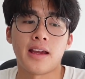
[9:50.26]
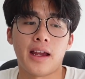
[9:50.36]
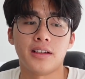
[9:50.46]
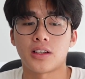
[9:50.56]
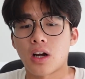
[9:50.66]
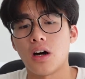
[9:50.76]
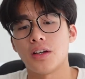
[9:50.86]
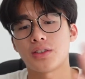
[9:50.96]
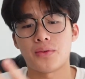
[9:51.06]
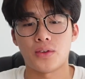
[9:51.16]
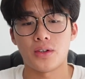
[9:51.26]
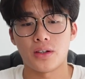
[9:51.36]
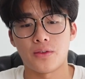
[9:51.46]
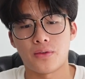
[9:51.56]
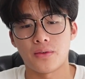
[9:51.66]
And the cons of doing
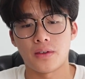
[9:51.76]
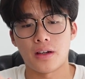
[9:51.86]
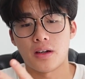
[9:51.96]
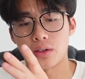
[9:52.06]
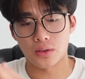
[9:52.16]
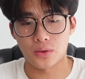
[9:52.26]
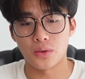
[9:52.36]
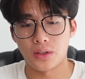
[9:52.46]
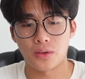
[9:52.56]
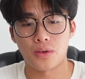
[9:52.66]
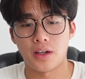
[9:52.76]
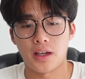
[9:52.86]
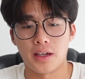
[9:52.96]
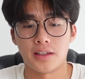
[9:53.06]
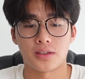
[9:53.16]
a do a degree
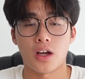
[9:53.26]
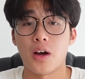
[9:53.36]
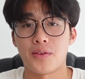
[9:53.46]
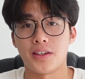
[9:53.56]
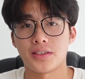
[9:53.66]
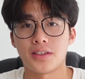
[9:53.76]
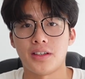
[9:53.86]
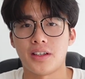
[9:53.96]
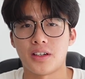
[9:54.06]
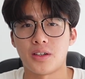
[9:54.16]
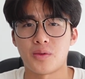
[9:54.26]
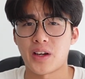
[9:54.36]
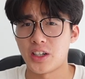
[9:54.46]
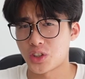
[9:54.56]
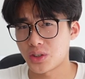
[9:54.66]
is obviously there are
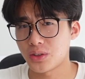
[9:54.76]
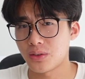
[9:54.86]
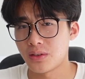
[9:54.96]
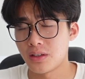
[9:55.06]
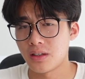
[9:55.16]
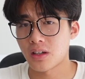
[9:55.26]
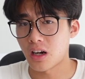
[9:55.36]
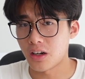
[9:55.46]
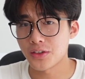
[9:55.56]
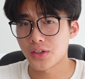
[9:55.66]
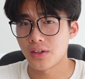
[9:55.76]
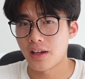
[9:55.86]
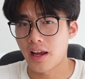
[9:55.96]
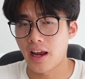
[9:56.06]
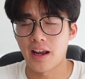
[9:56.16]
financial costs
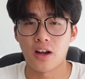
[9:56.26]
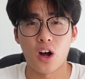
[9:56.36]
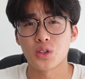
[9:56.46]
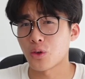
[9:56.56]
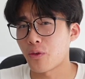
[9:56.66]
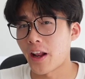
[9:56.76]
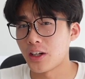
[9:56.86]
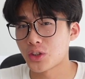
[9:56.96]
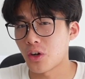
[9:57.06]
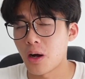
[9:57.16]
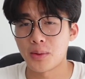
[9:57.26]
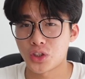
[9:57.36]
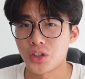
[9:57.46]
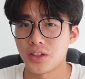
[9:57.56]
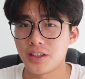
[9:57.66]
and also financial
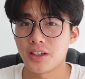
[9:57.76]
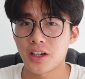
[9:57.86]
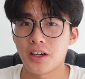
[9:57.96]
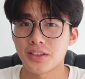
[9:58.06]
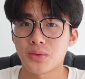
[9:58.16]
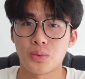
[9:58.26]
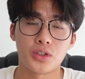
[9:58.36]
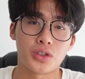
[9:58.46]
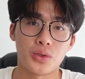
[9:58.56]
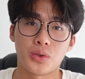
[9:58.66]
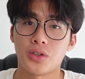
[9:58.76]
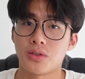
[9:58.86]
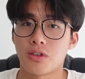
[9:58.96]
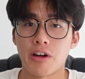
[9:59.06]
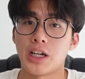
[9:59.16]
opportunity costs, which you
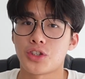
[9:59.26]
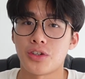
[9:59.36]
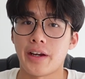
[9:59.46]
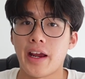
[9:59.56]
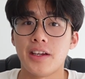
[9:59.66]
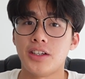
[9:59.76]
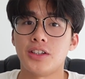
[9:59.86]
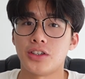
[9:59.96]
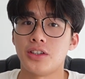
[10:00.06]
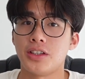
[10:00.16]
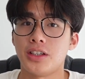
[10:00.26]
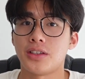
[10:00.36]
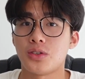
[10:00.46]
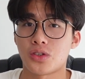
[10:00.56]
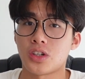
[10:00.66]
could graduate a year earlier
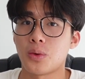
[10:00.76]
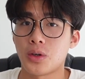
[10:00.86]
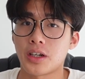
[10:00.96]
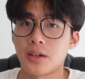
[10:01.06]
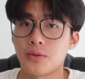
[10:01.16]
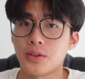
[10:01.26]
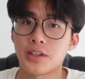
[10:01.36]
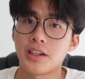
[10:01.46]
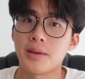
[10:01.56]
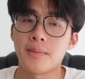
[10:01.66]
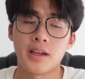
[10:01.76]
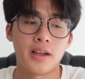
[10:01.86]
to start working full time.